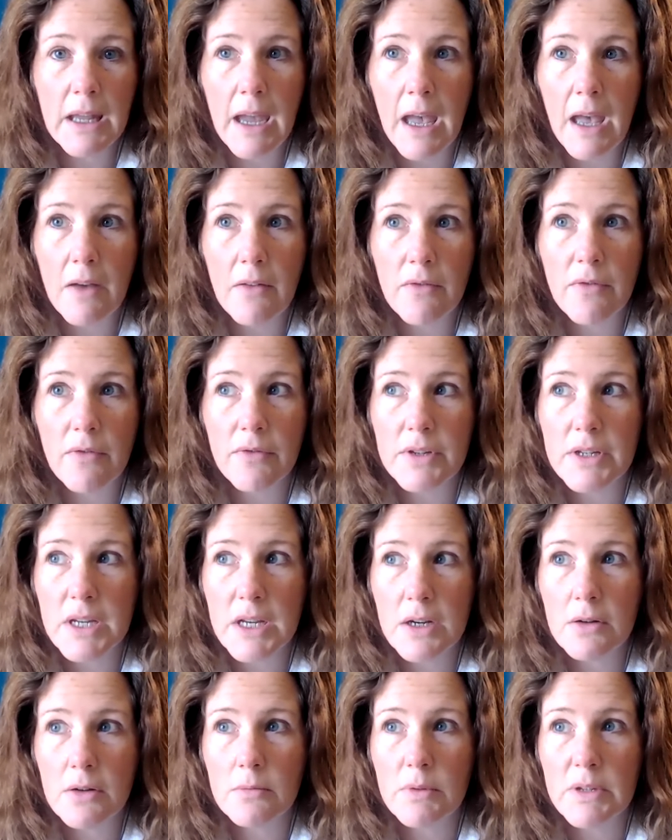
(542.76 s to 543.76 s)
have
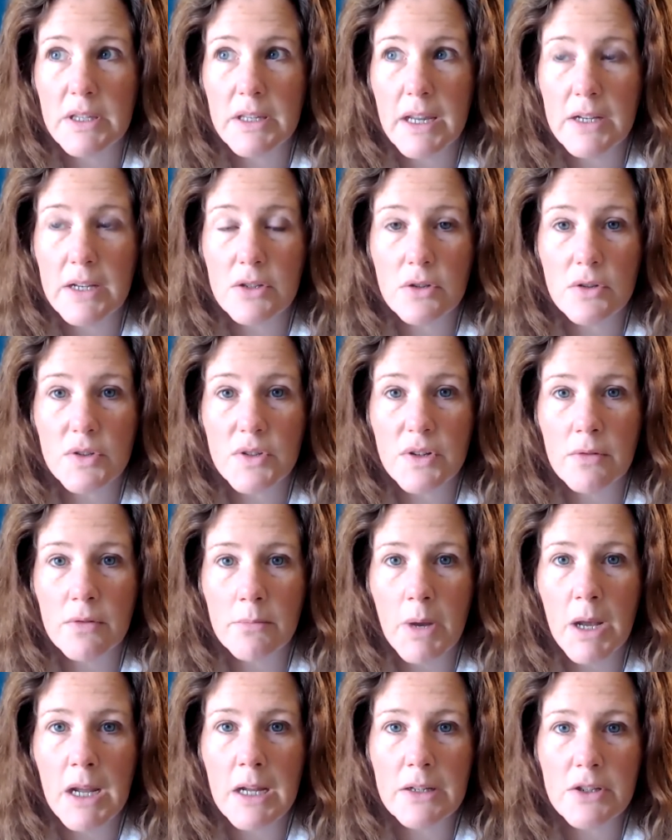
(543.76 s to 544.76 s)
tinkered with nature so
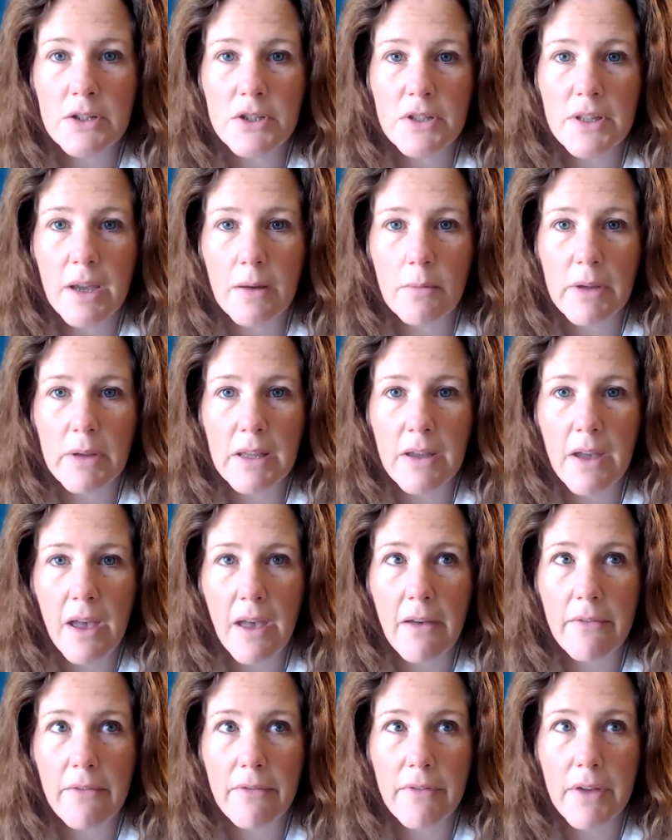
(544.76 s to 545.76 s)
much that we
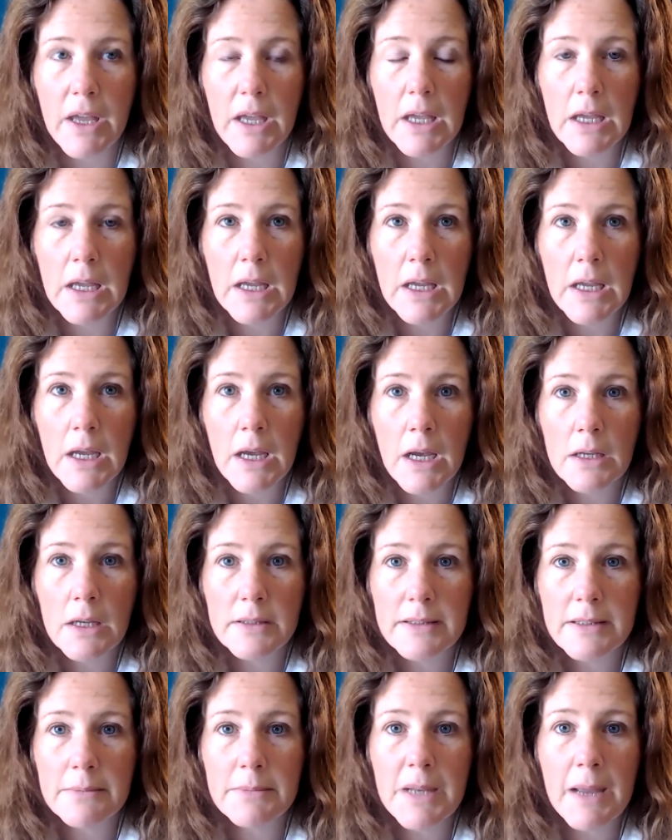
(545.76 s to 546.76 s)
have,
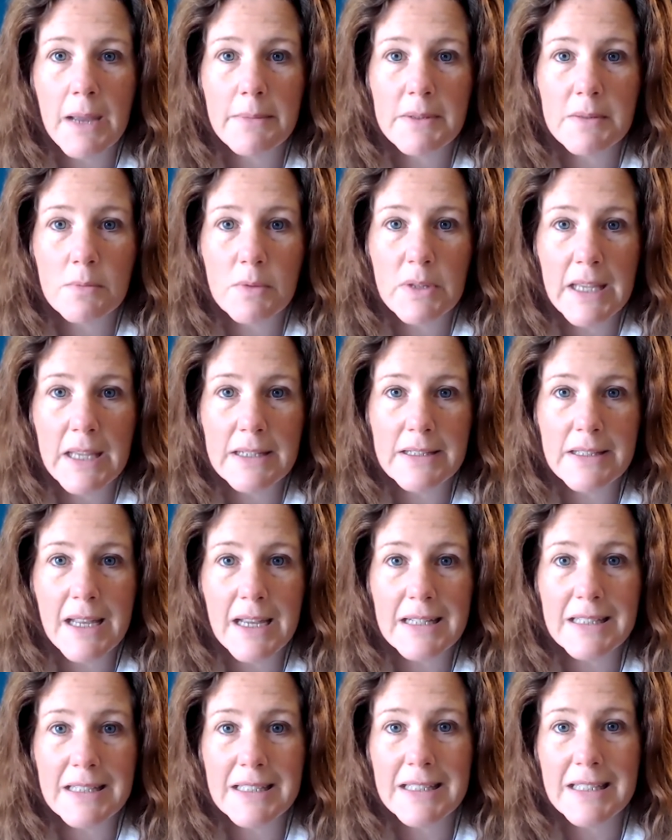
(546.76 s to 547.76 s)
sometimes when they
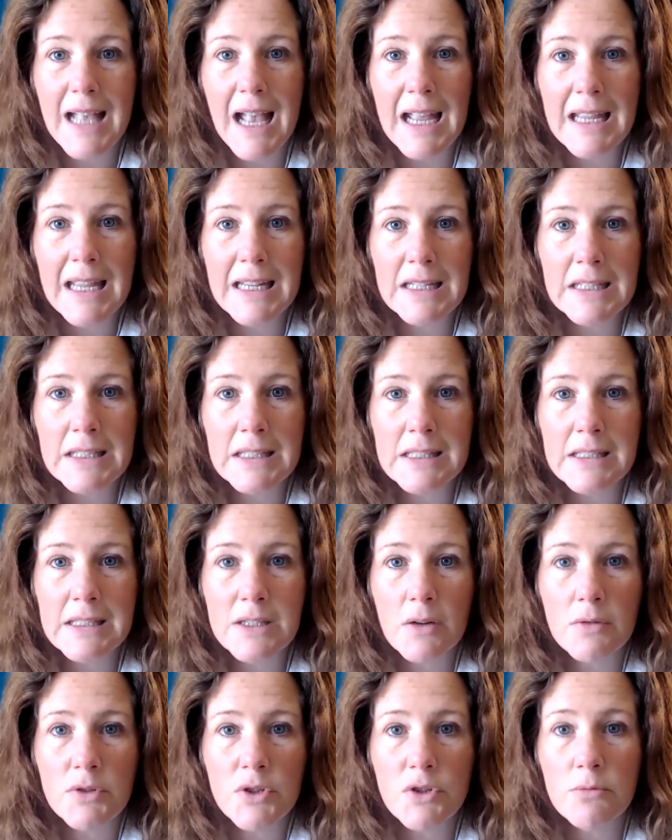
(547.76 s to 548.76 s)
say science,
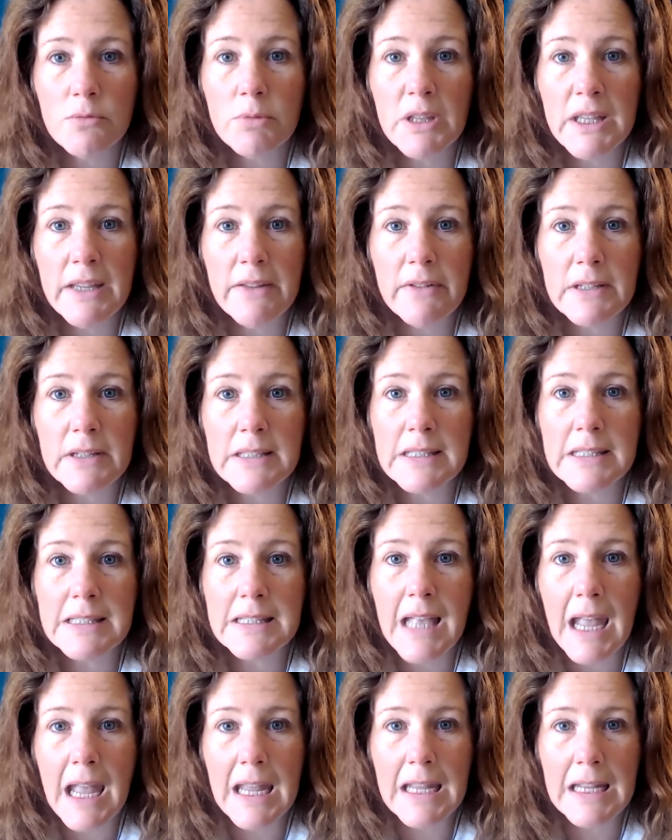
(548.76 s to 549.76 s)
don't you believe in
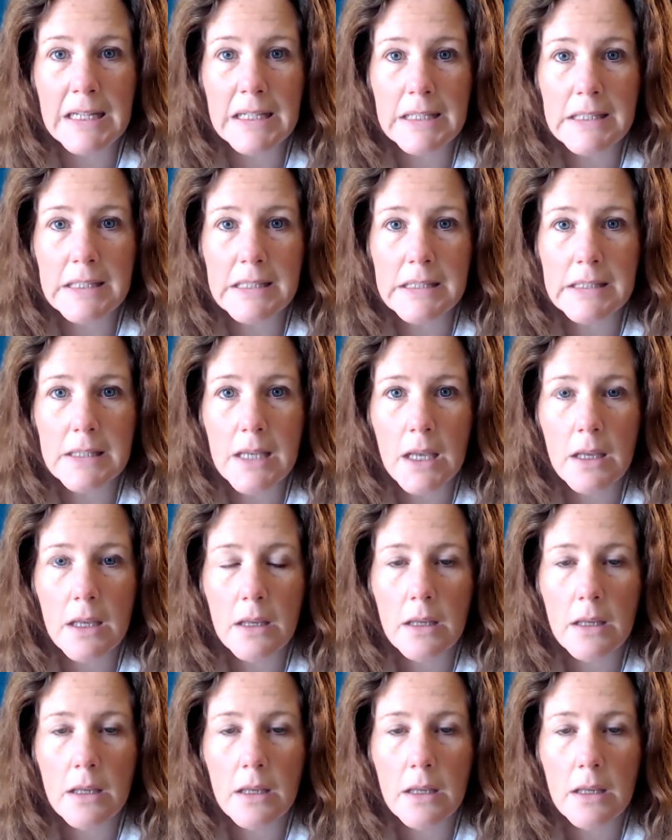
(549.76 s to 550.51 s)
science?